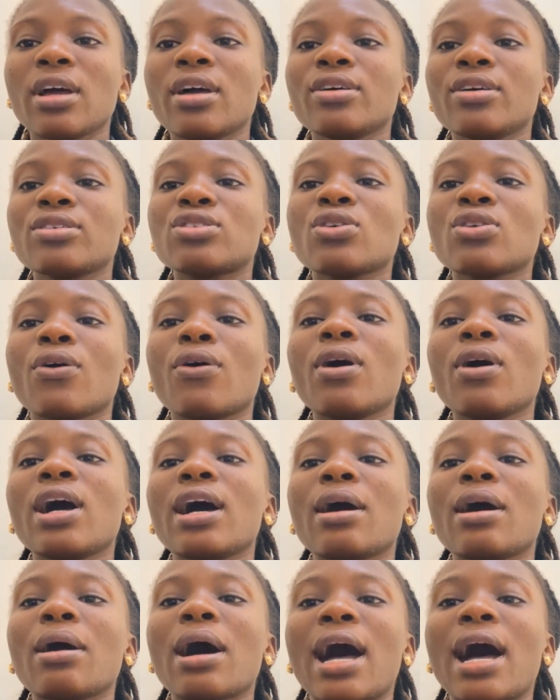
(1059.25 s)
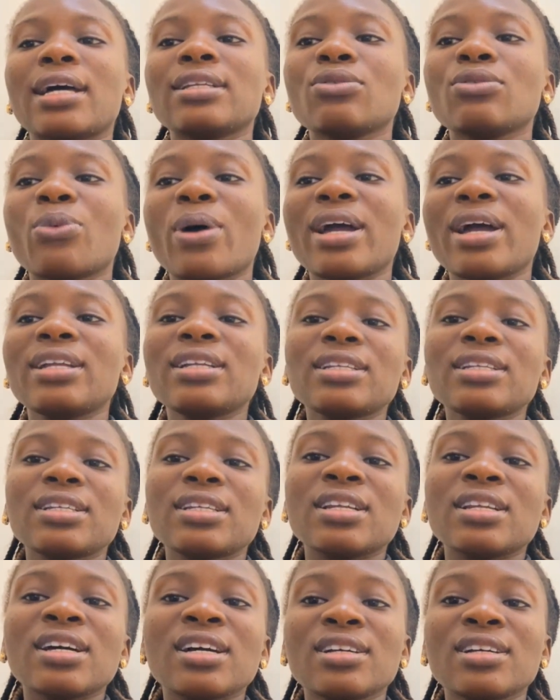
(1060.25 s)
So, and when
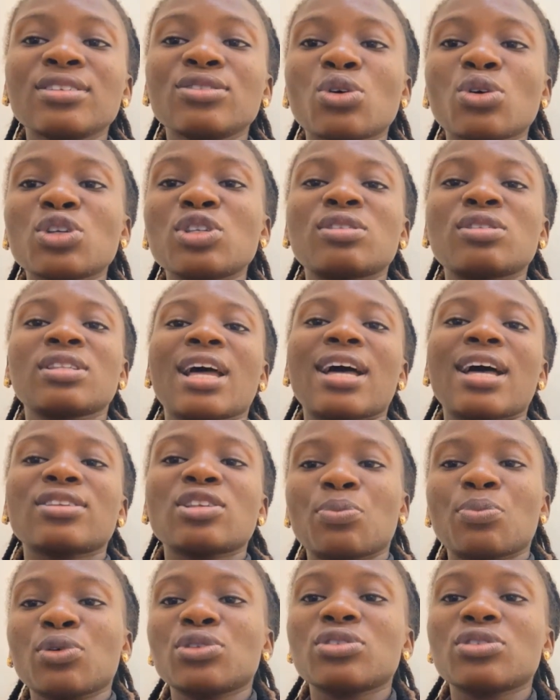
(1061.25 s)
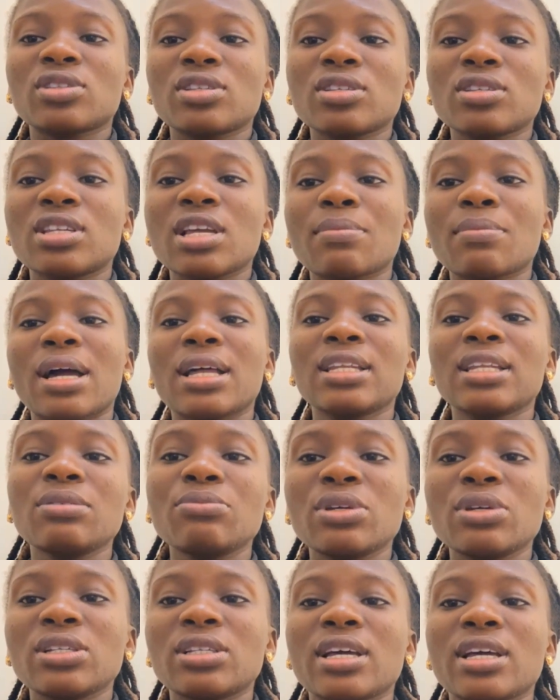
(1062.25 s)
those that are supposed to teach them are
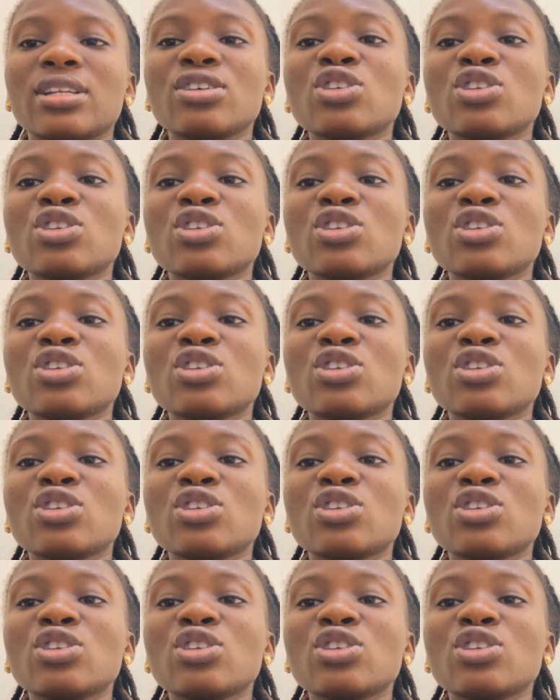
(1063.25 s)
limited,